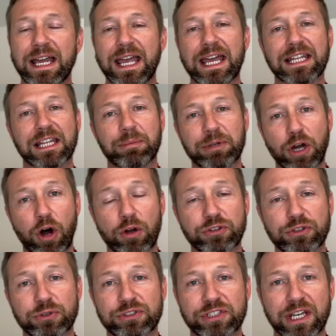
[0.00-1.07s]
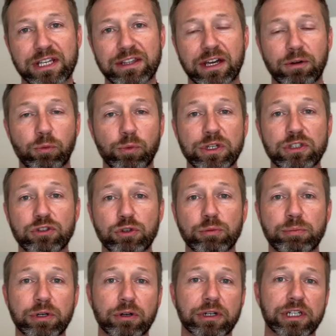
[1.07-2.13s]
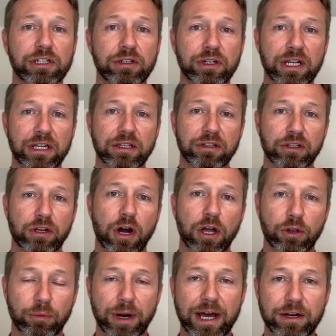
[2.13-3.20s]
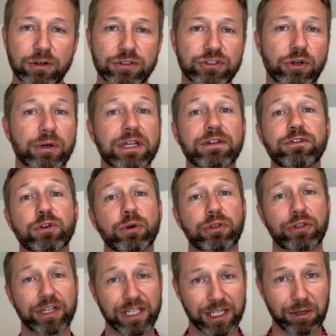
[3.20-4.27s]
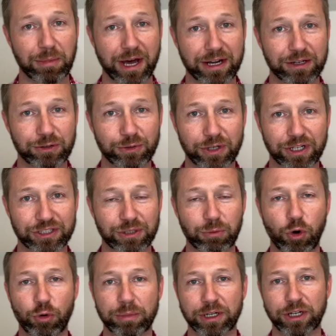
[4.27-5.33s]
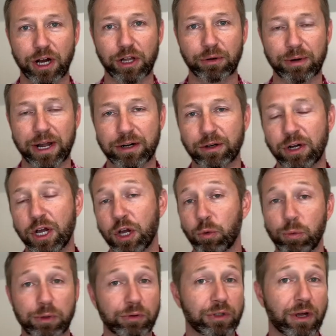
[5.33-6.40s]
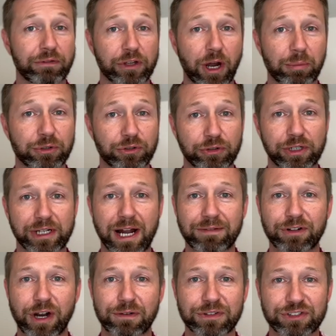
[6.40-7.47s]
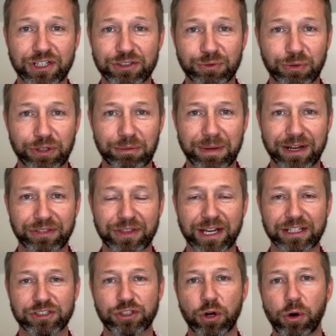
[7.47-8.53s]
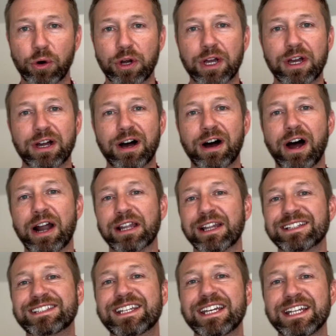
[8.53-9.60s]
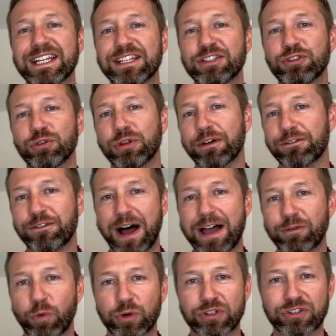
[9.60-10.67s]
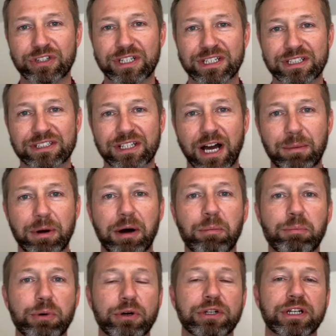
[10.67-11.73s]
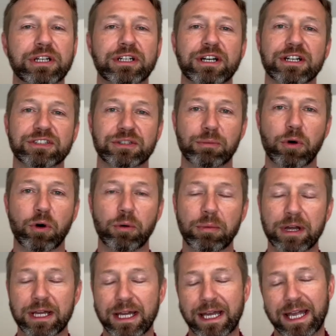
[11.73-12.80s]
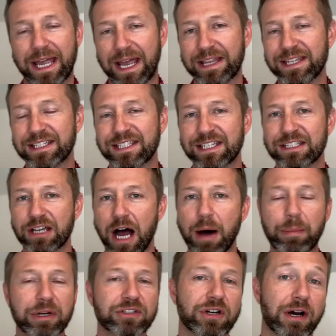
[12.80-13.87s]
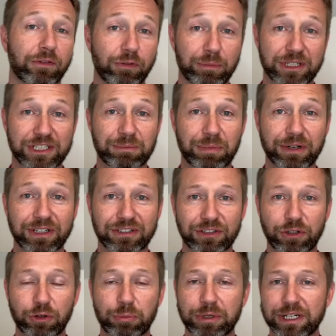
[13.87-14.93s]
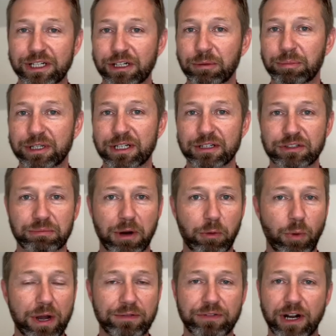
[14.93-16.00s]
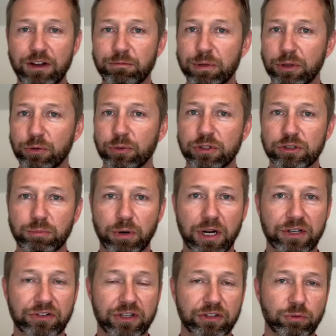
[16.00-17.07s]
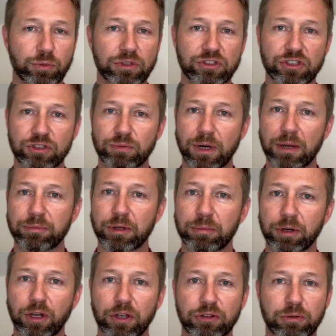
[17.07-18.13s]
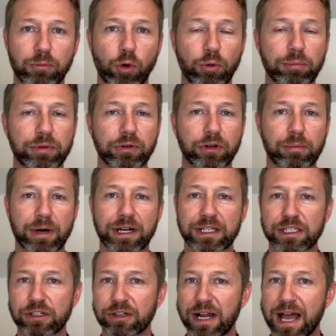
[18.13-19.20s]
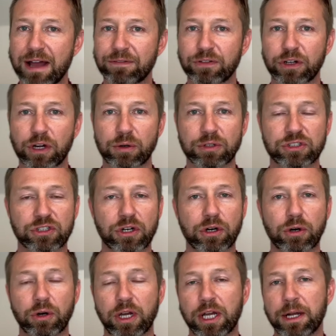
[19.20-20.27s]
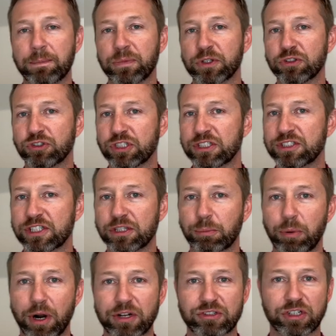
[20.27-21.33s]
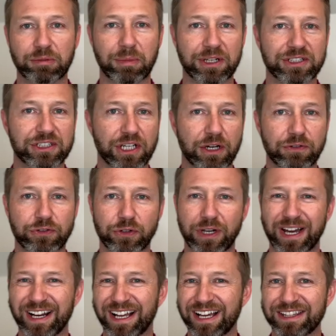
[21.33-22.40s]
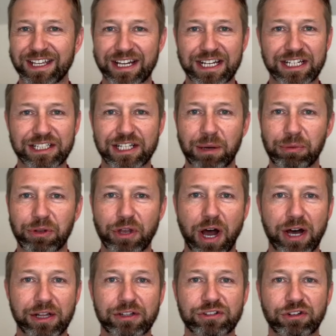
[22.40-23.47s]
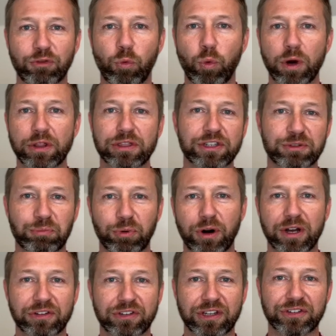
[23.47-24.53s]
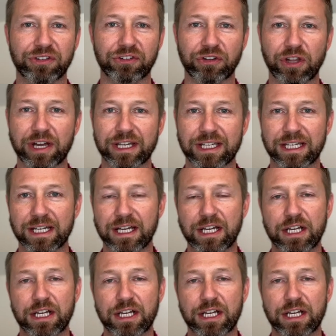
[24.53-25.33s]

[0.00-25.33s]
And let me also say that we do build here in Colorado. So if you're thinking about a new custom home in Colorado, we would love the opportunity to have a conversation with you about that. So, all right, let's get into the five worst things about building a custom home. And this is, I'm gonna talk from experience a little bit here because my wife and I have been through this process. We just wrapped up a custom home build about a year and a half ago or so. G C'd the project myself, so kind of got that in-depth knowledge of what this process is like.